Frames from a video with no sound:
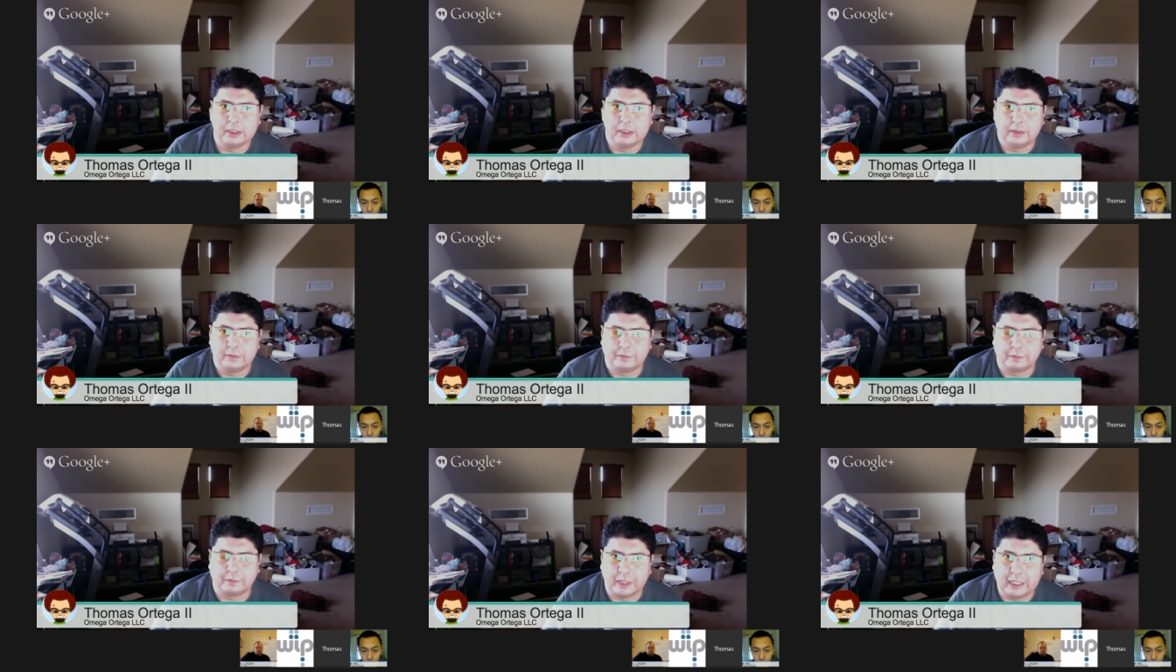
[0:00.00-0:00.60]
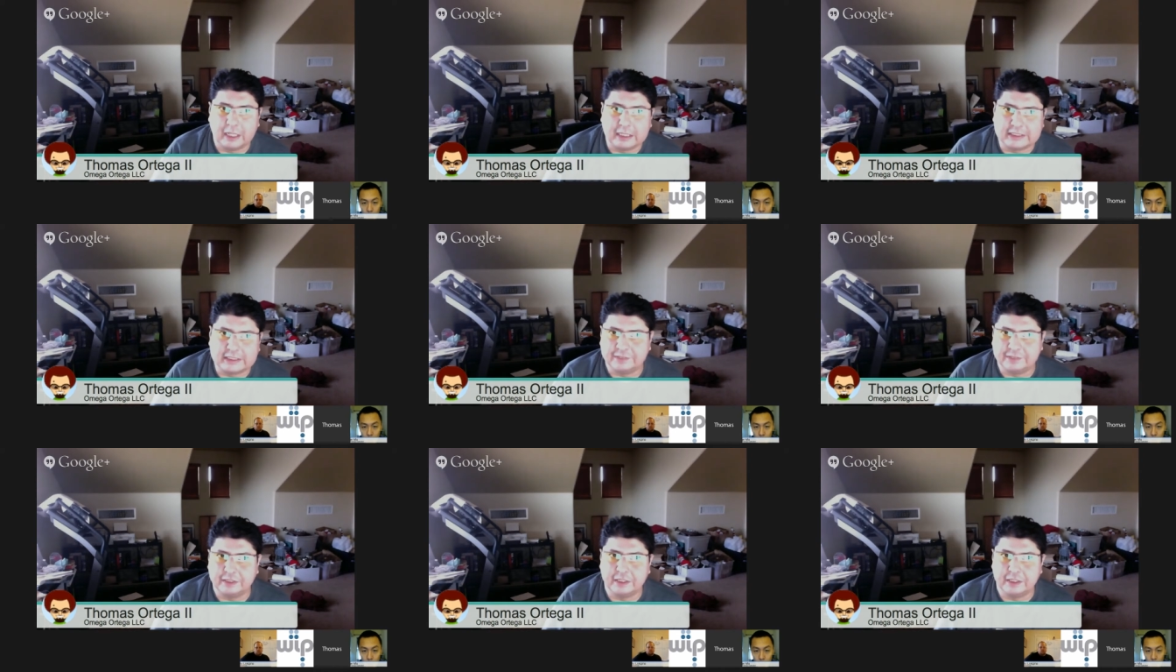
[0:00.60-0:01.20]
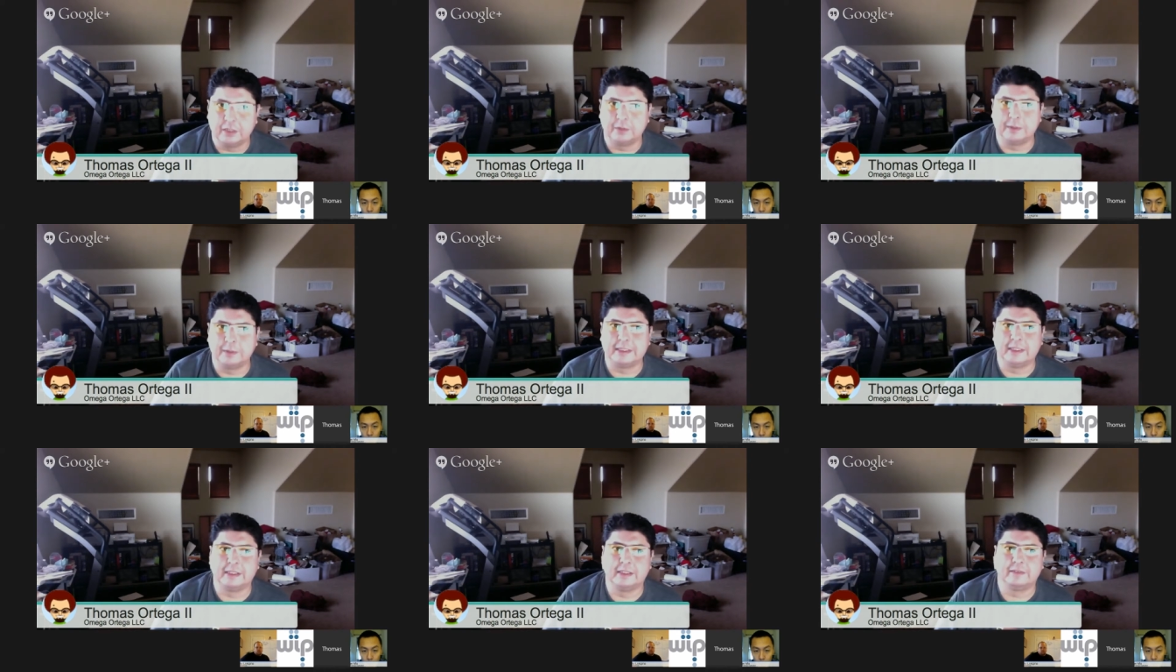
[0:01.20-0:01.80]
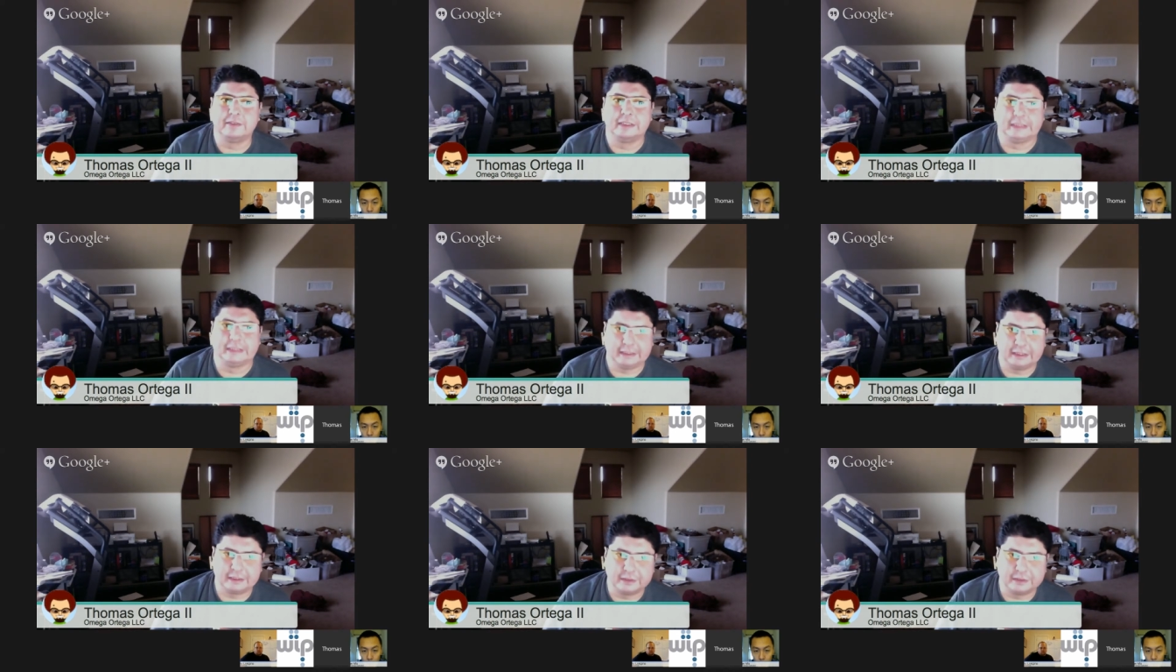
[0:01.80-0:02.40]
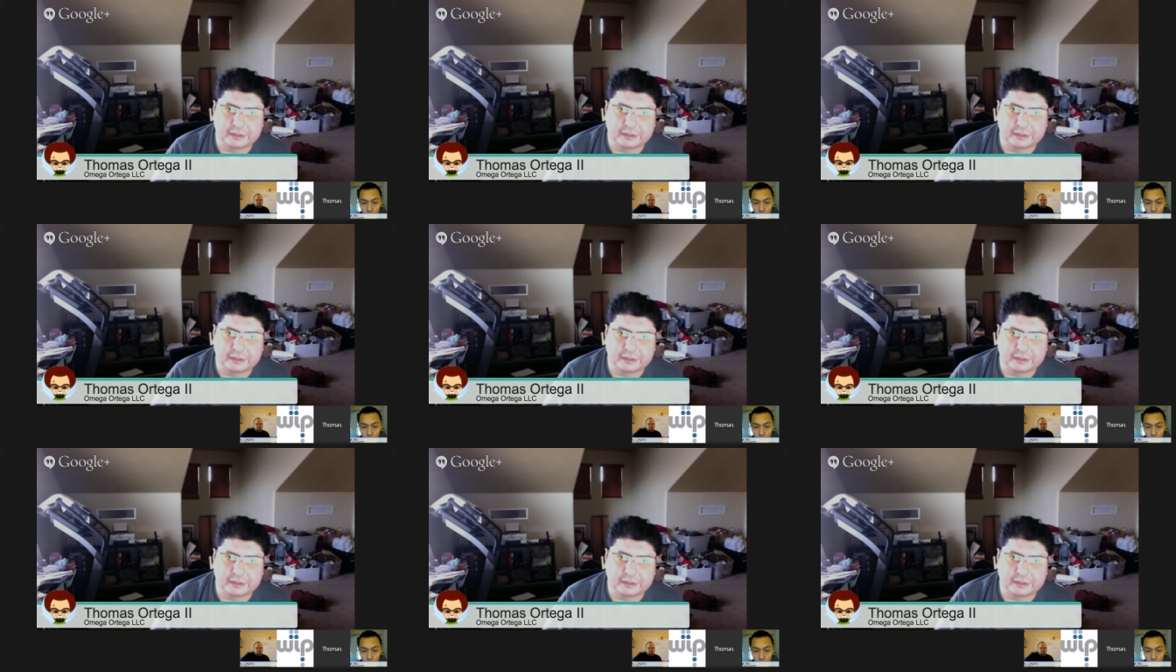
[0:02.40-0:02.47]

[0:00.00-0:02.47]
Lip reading: for us, even though we deliver technical